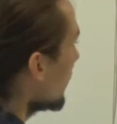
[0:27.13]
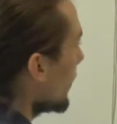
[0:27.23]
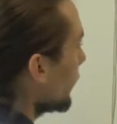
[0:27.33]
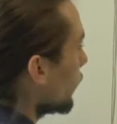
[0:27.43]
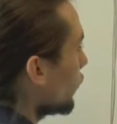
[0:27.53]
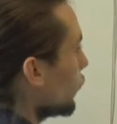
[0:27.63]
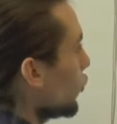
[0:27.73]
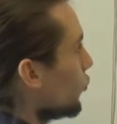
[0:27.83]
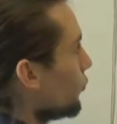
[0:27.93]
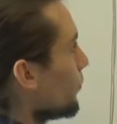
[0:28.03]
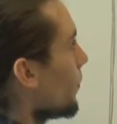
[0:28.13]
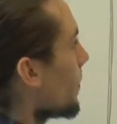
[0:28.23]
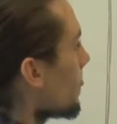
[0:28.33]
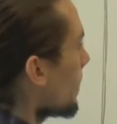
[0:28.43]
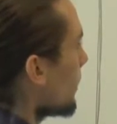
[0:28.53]
let's assume
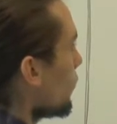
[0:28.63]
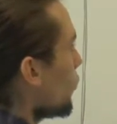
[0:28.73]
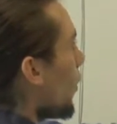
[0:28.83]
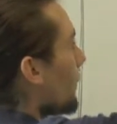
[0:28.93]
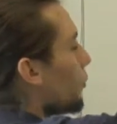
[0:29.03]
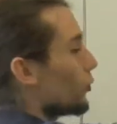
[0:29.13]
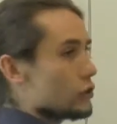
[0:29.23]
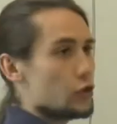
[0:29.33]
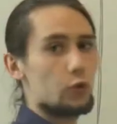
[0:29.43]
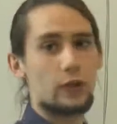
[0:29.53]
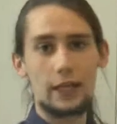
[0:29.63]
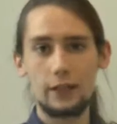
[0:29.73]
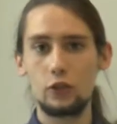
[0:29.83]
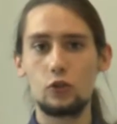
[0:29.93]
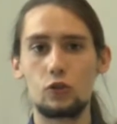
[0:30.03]
1.2
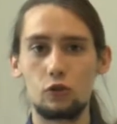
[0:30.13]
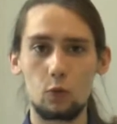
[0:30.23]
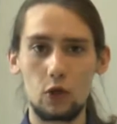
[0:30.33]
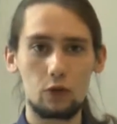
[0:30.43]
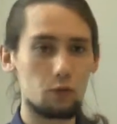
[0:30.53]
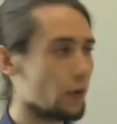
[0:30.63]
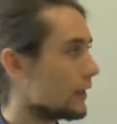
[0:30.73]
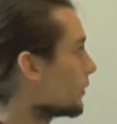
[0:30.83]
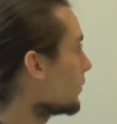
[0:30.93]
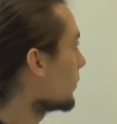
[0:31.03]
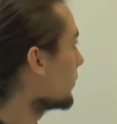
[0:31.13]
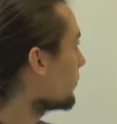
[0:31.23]
kilonewtons worth of wind